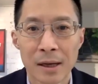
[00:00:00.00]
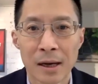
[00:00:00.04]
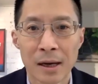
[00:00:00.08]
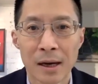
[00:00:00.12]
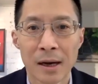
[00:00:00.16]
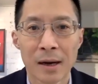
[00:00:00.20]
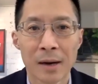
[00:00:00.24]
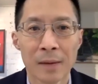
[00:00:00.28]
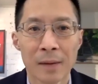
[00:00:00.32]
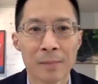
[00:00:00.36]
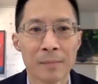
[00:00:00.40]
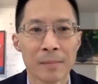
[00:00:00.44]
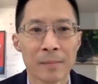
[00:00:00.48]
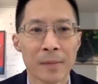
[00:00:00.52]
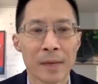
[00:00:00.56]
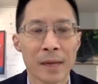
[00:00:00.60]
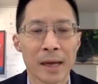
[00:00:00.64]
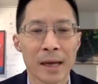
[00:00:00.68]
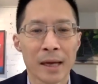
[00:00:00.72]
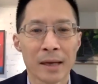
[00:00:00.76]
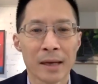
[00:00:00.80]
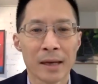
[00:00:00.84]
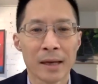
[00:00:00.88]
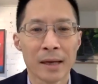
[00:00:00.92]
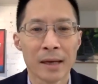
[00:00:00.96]
Um,
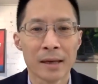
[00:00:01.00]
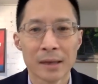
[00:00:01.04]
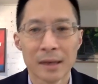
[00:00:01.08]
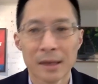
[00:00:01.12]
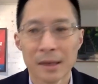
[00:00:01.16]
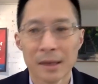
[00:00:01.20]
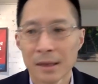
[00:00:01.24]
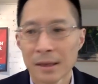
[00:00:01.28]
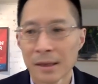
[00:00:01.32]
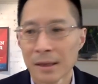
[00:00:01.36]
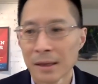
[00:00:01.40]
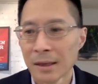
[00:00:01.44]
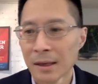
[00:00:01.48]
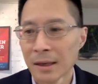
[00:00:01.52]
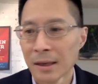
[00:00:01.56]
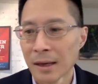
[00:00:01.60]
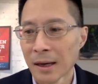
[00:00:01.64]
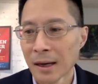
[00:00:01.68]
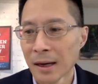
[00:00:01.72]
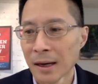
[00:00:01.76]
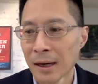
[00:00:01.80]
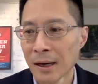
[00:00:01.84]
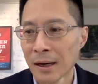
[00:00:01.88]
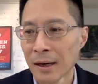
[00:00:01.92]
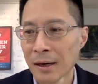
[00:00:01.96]
and,
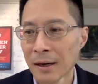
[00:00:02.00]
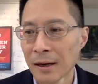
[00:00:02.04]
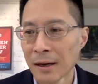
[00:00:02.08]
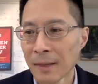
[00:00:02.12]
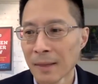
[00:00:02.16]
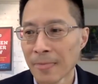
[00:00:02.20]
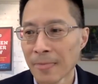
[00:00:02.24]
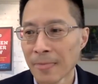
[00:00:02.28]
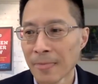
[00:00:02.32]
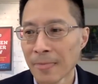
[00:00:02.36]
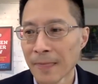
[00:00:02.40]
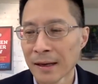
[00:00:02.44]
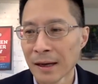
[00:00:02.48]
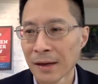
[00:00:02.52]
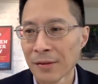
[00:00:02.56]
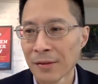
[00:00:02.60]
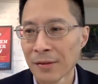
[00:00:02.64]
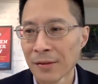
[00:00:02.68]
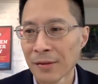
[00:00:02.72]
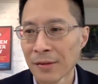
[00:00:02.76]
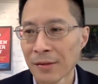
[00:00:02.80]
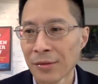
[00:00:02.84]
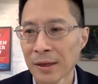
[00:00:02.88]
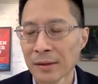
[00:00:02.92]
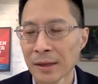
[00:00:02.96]
uh, and I
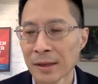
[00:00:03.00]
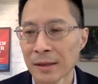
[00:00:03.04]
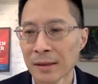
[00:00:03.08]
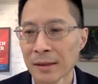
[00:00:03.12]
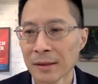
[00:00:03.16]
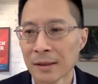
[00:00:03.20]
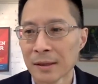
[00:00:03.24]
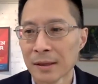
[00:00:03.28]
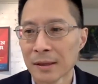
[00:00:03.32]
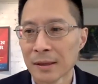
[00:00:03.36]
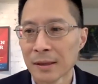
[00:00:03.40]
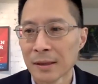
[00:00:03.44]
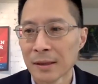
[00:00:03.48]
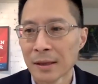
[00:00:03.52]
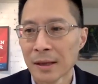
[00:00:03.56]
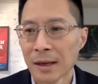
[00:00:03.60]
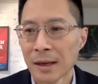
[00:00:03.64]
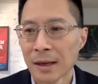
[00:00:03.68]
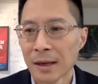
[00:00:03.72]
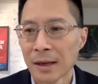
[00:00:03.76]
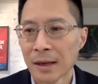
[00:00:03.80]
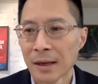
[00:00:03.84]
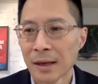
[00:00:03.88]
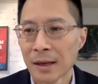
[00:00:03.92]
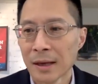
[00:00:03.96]
think that
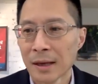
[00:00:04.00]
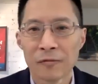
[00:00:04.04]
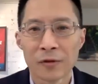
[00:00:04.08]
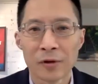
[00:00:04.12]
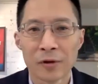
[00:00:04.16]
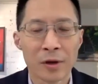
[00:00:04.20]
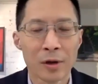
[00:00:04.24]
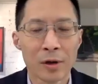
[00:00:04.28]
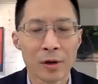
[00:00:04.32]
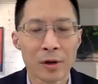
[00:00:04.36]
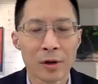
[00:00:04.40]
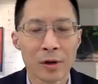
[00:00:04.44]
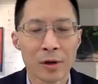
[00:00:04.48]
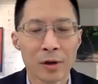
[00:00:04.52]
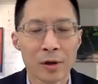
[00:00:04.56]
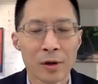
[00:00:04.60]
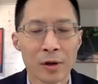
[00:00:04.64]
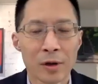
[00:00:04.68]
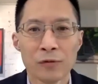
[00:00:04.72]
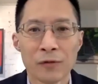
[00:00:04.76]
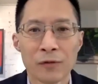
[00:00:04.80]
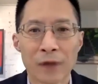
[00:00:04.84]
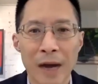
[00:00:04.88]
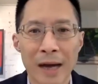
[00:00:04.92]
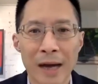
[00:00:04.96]
um, for
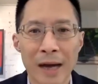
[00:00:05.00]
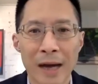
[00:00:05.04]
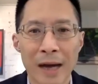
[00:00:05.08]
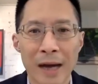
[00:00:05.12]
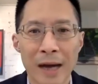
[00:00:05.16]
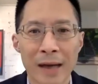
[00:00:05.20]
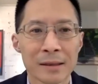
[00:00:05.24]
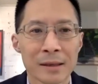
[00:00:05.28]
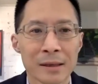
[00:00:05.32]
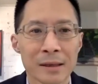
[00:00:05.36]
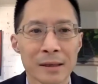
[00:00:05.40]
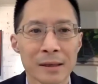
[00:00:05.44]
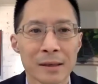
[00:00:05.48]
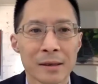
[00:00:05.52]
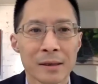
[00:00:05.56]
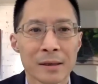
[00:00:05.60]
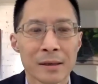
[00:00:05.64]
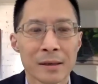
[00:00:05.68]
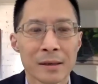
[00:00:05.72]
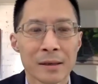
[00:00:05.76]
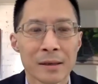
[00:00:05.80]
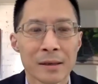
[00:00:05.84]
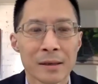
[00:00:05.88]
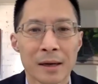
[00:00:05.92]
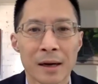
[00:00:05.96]
those who find
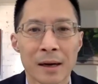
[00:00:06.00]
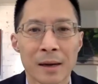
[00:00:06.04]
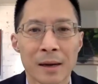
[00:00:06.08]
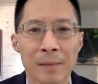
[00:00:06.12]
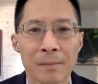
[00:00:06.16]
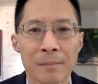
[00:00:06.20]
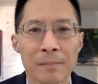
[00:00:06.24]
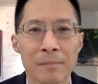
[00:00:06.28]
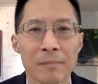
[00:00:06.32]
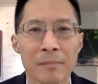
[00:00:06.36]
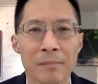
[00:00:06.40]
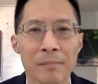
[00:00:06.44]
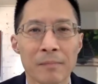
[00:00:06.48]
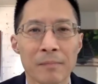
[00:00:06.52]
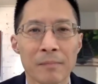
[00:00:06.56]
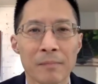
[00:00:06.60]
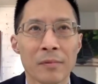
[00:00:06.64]
um,